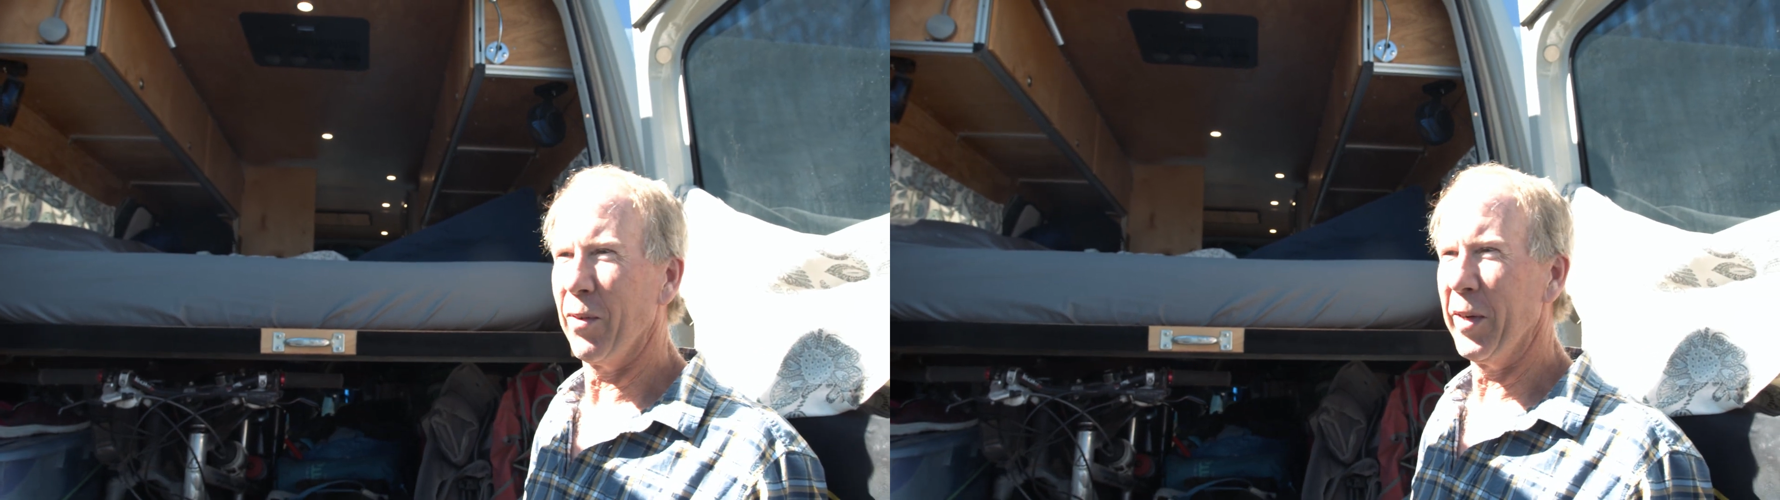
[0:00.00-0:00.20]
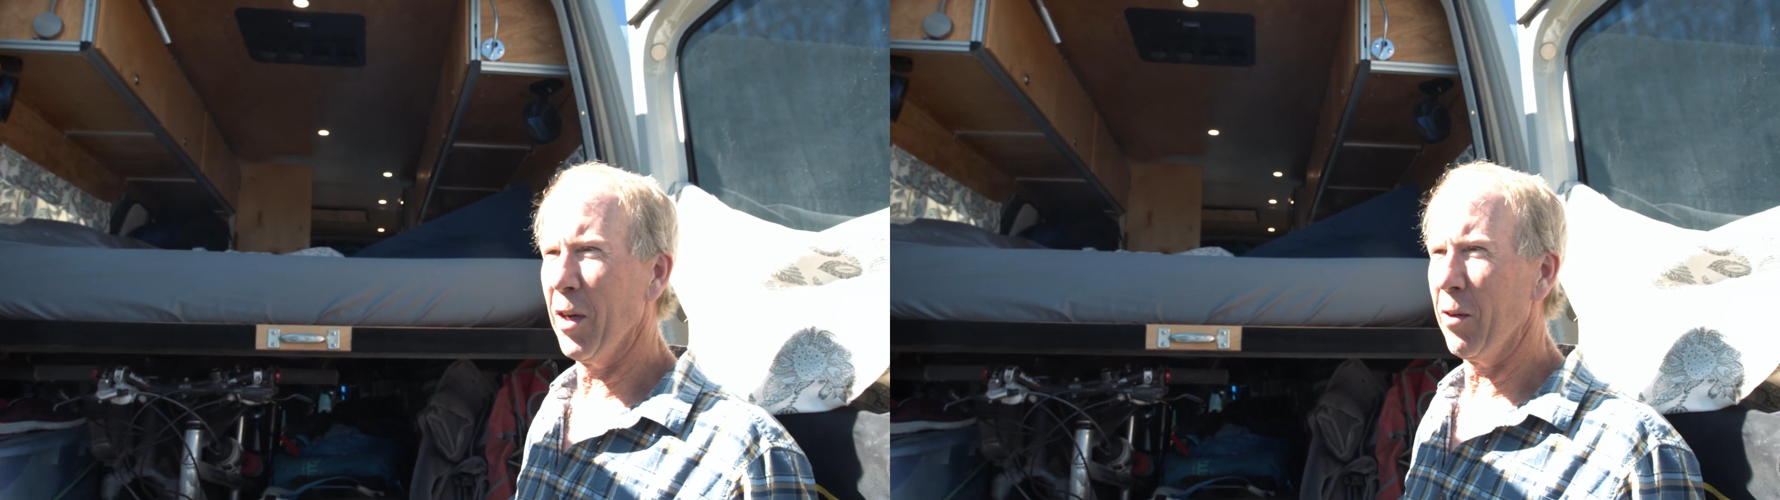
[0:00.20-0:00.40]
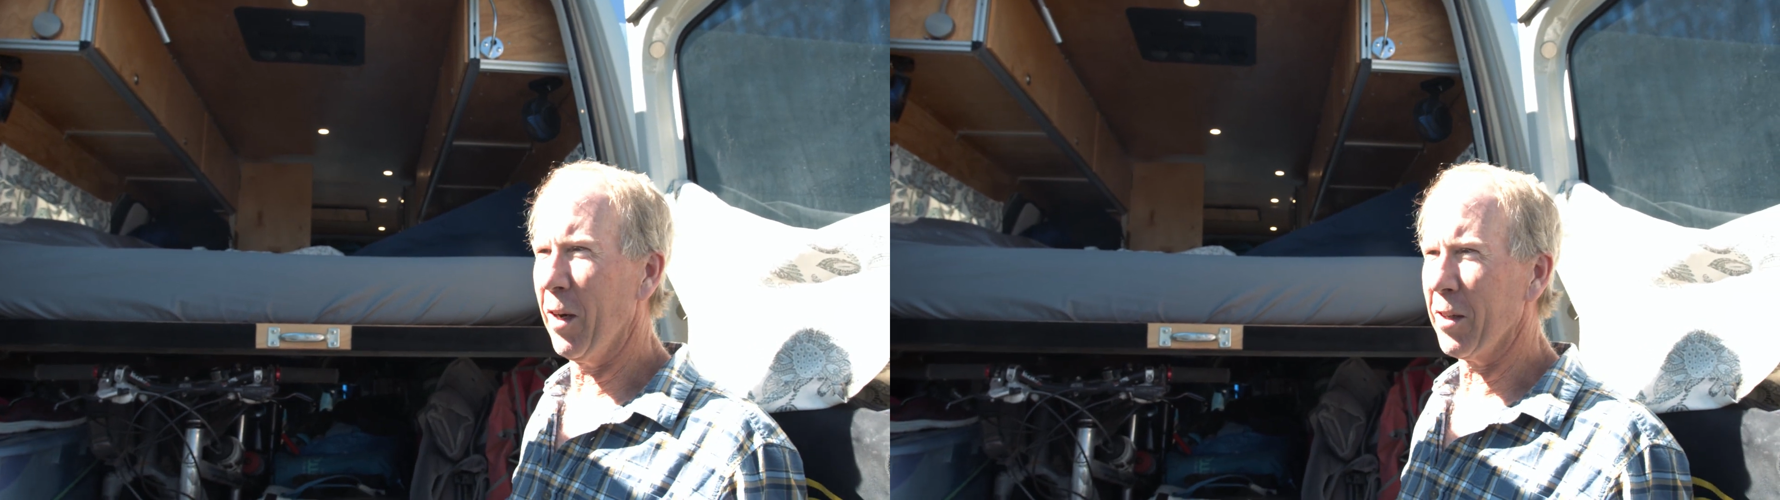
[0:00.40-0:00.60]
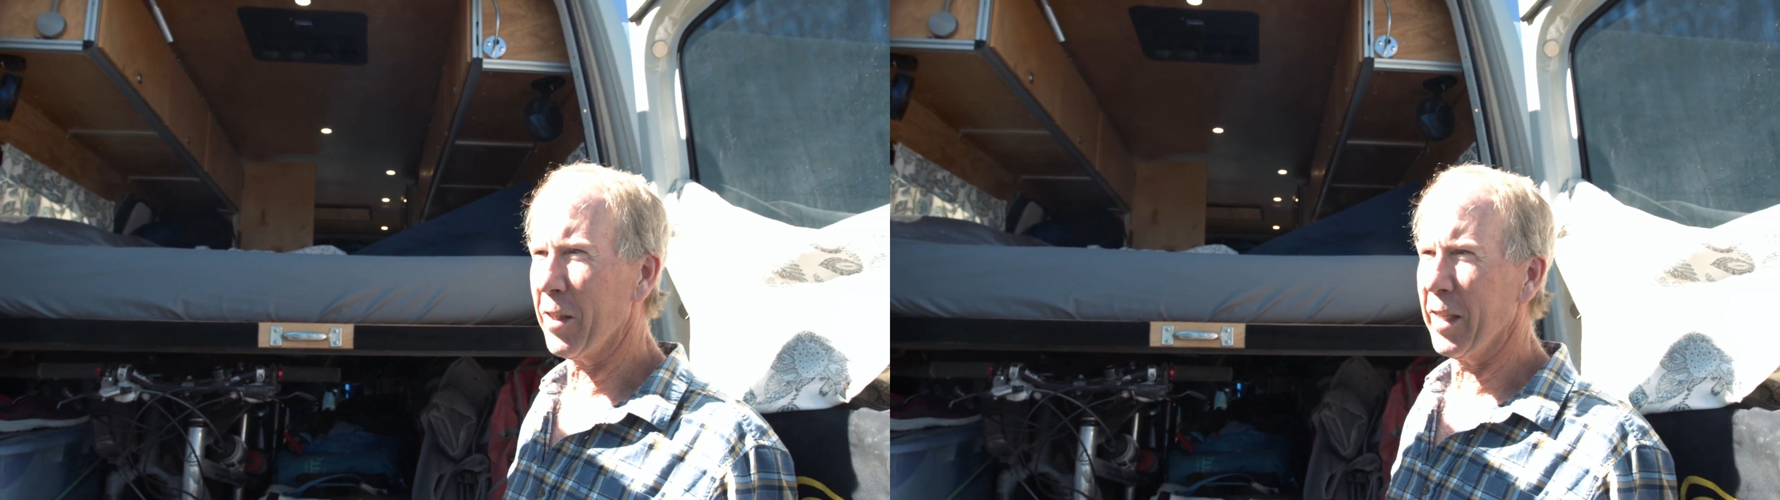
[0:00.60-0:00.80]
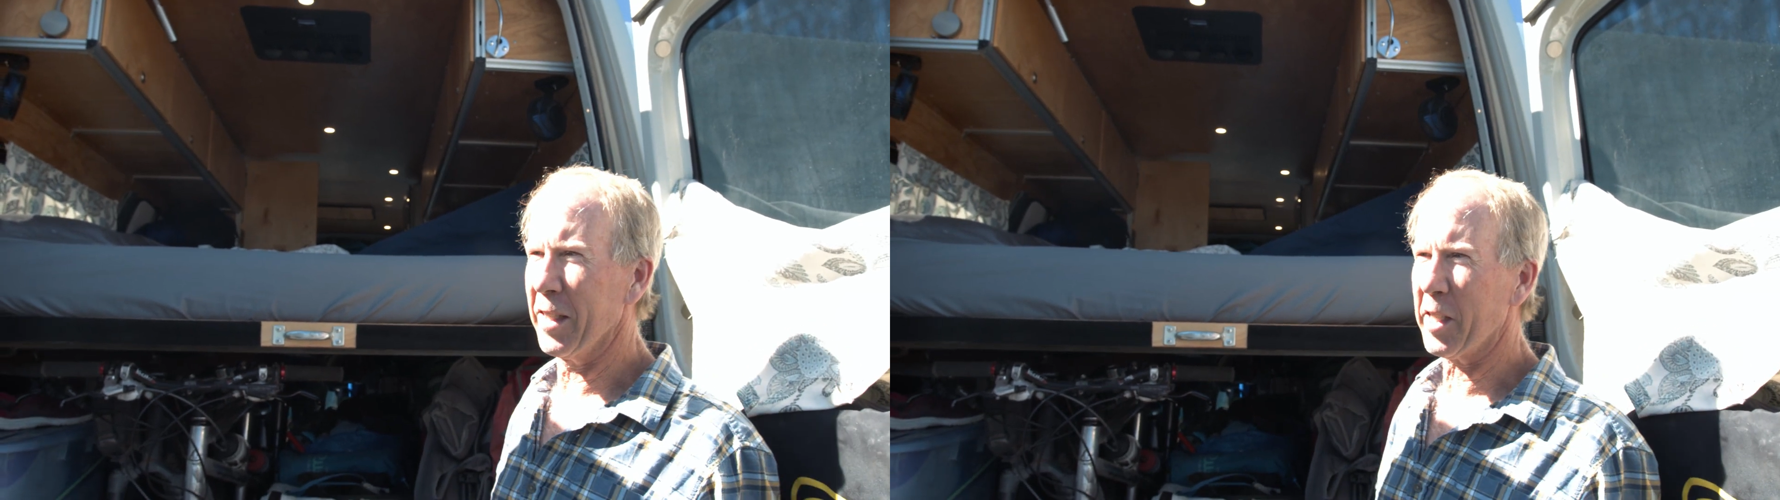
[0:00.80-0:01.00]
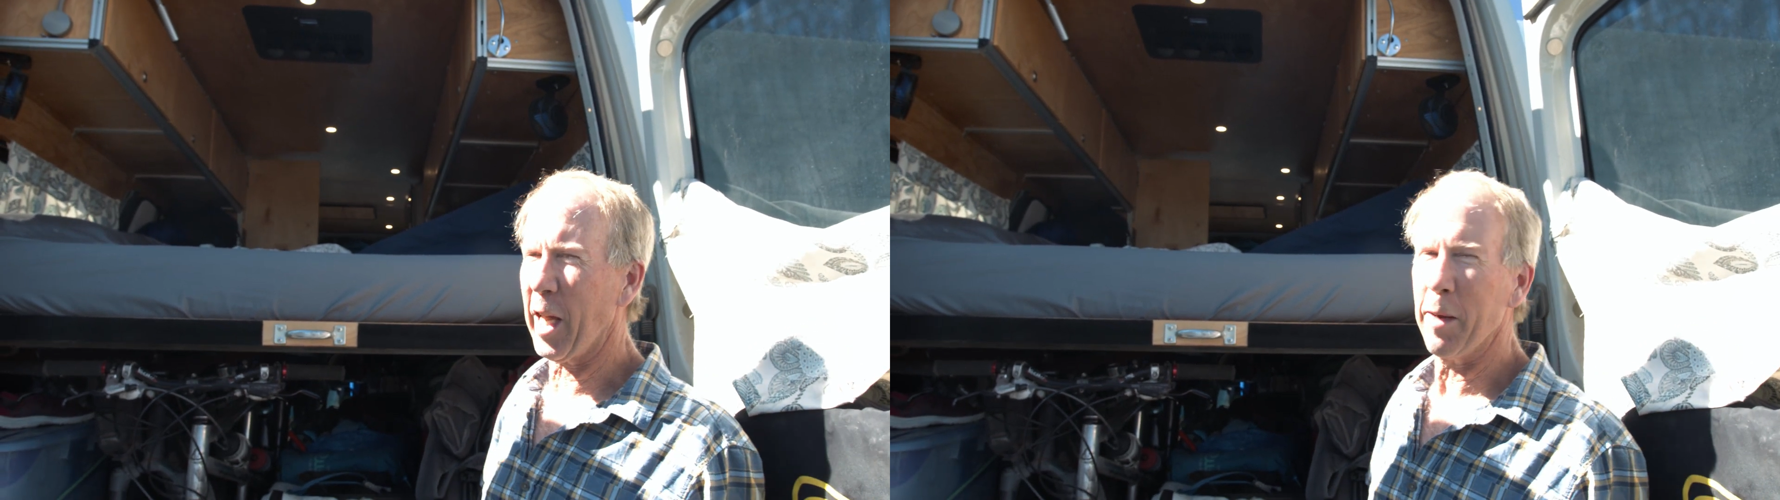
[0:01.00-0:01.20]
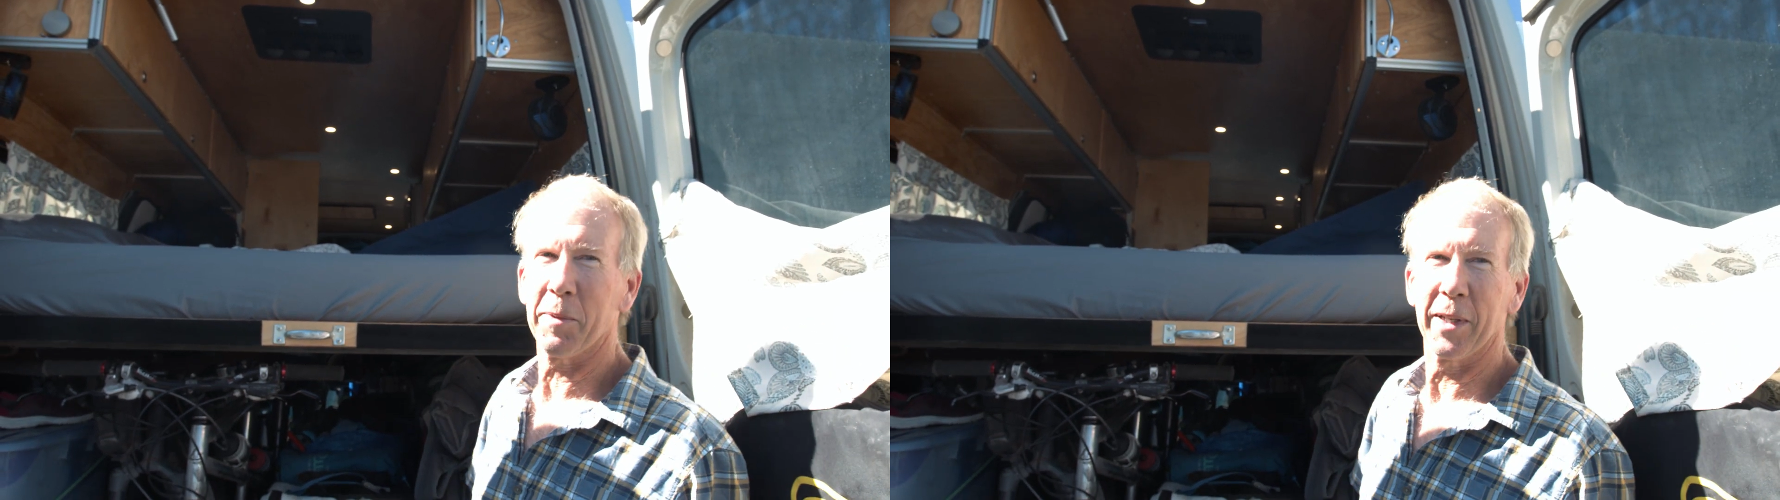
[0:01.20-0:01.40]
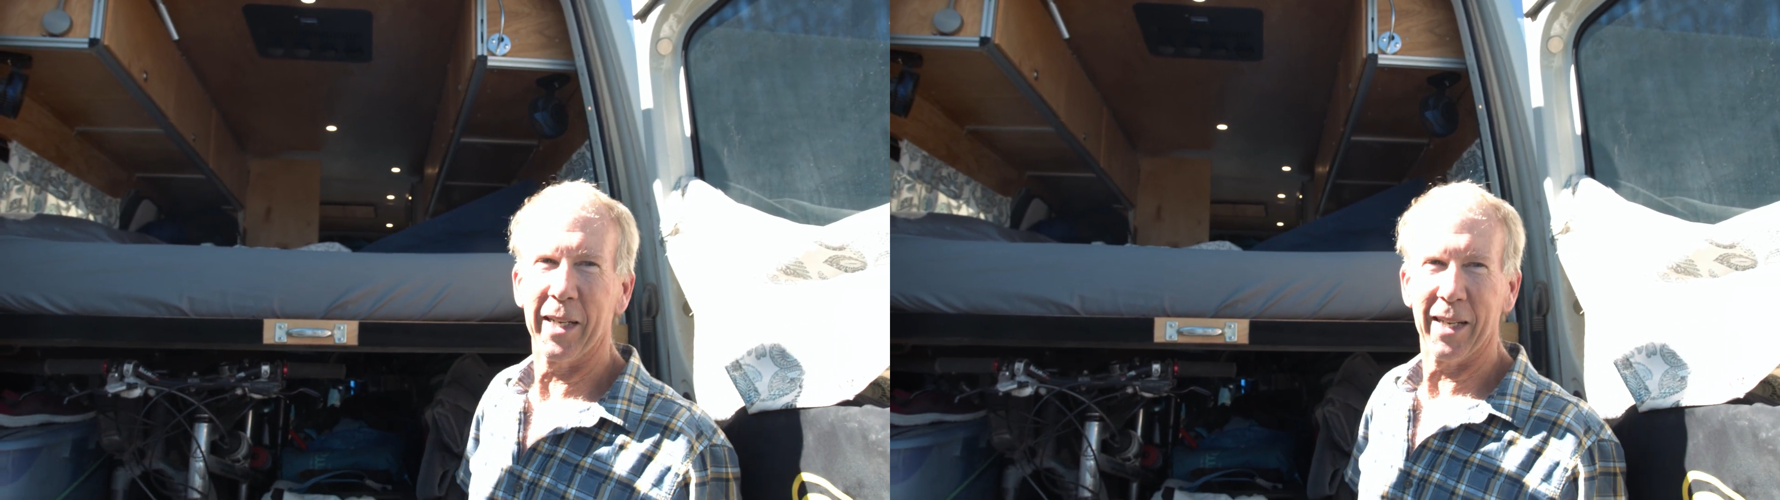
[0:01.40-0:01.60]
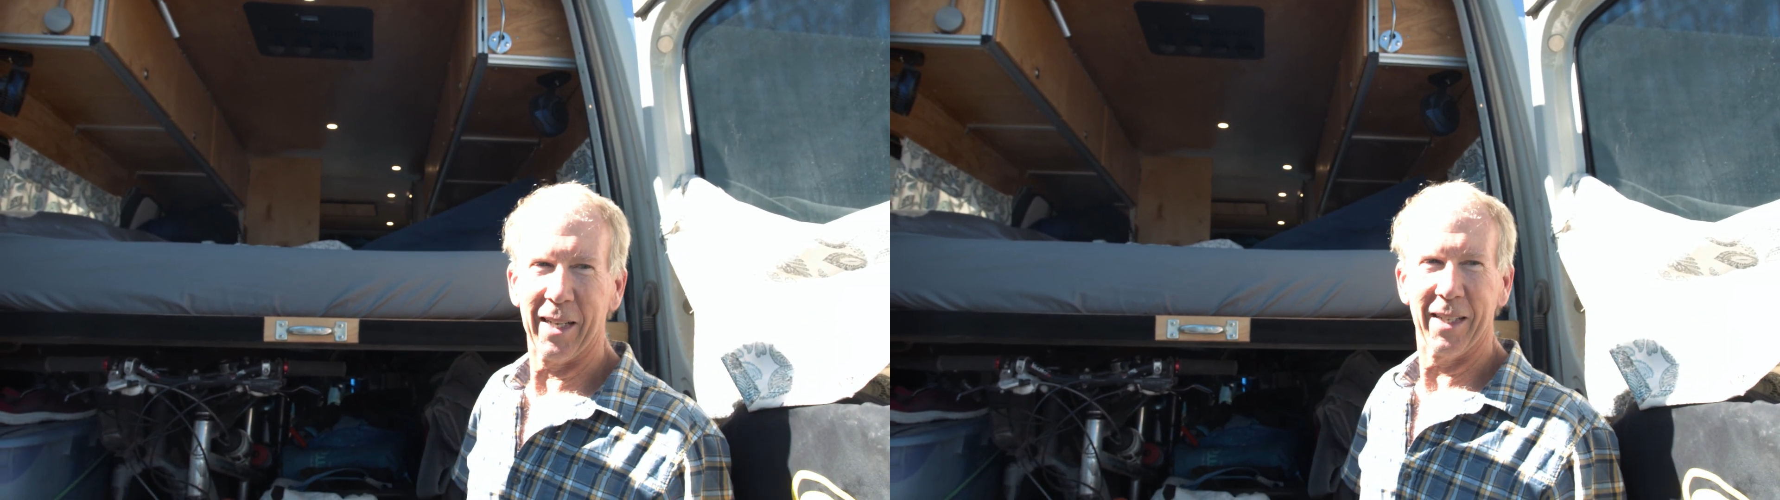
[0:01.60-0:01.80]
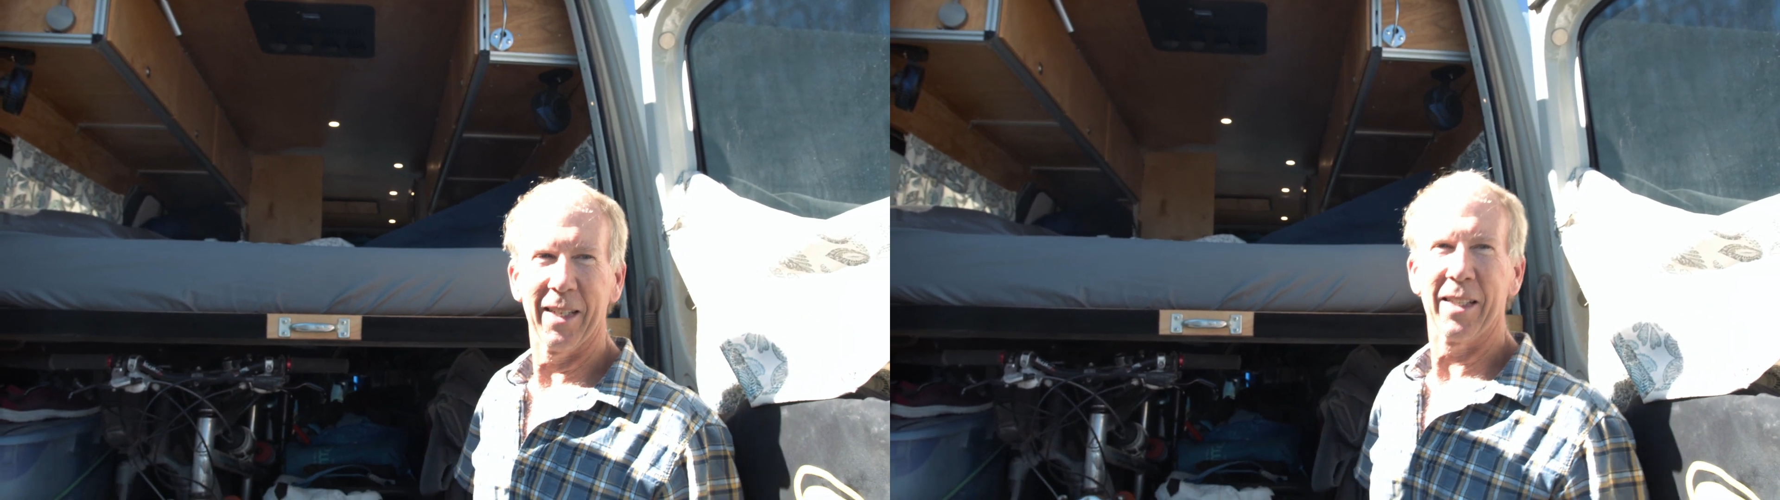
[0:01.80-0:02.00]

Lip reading: we no longer can escape the